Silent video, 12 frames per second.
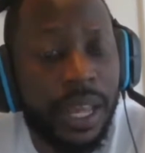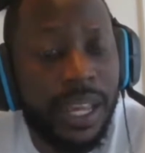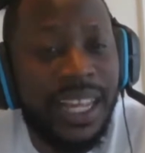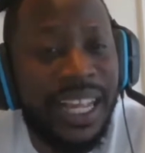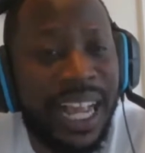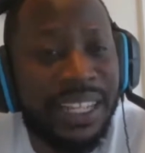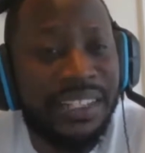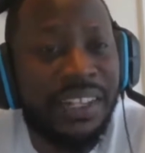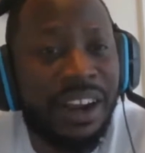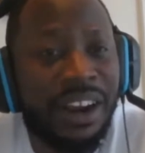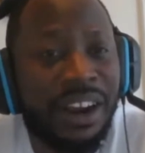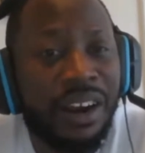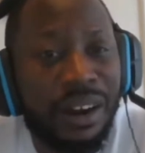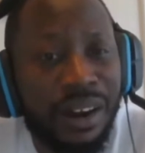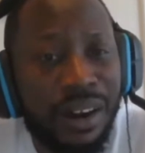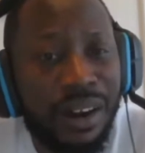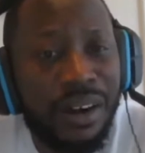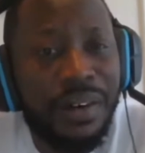He has to
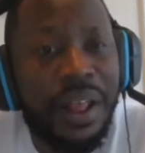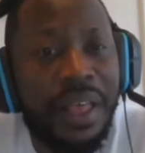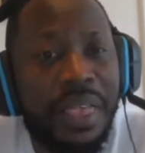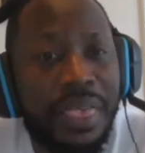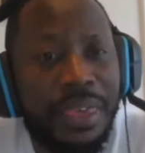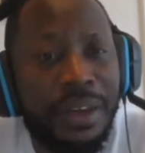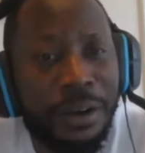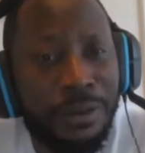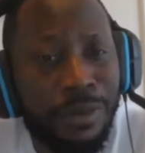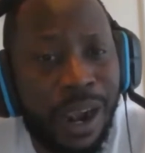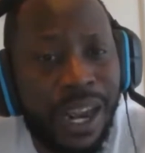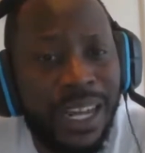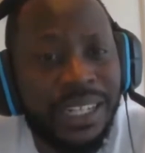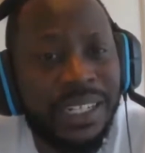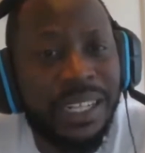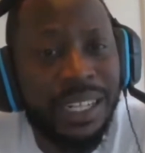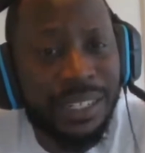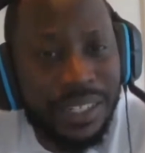earn the right
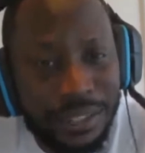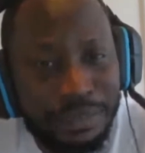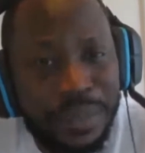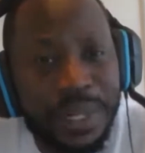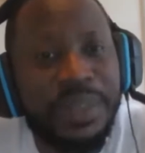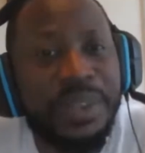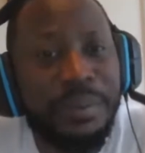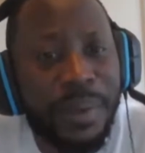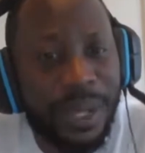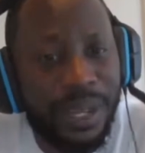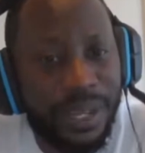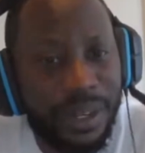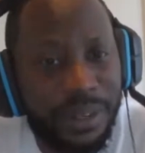to be the man.